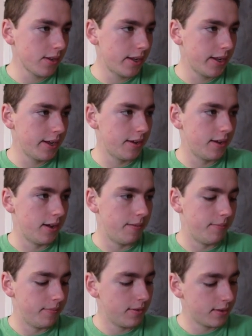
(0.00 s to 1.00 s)
hit
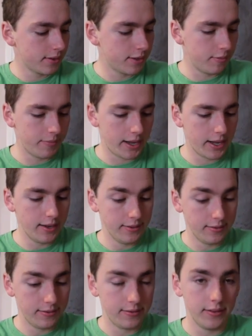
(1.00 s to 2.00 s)

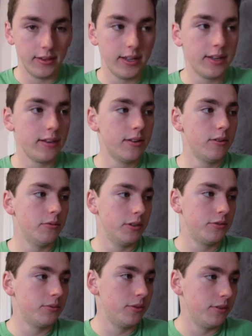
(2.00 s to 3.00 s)
Command Delete,
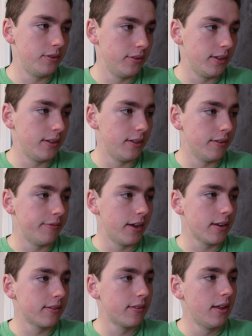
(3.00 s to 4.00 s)
which will delete the
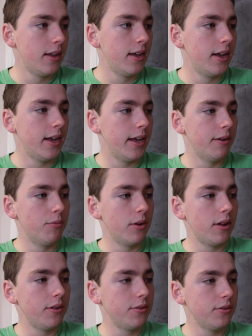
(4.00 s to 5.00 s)
effects. And what
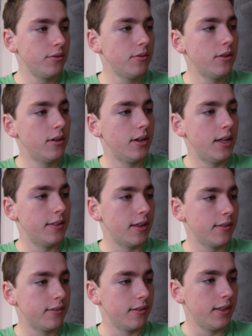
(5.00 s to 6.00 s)
I'll do is
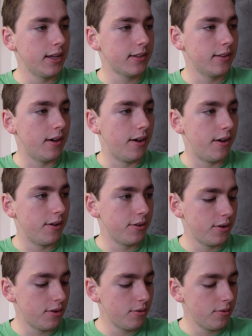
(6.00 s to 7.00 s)
I'll select the
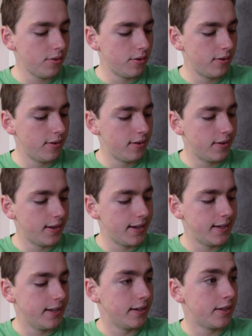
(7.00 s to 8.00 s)
audio
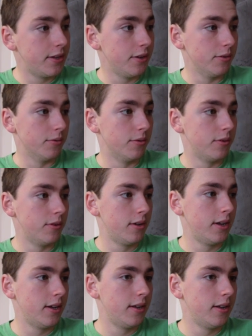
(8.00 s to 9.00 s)
and hit Q.
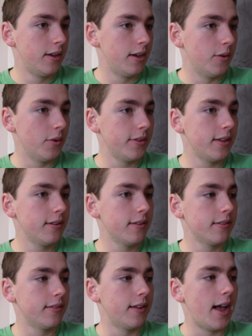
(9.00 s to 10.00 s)
And what that does
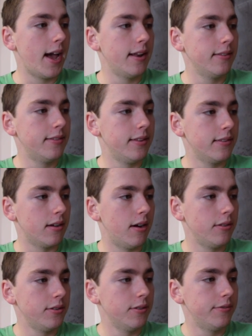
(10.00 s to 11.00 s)
is it adds these
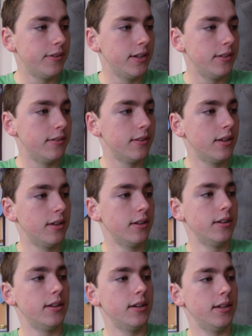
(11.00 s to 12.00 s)
audio fades
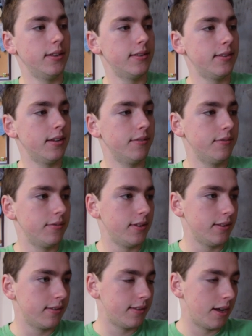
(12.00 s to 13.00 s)
instead of
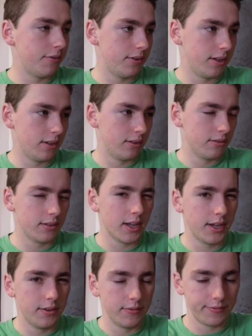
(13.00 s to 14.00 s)
it sounding
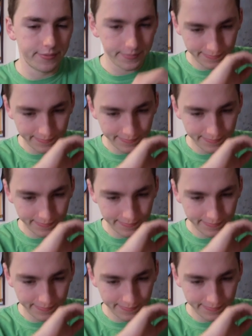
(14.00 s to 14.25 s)
kind of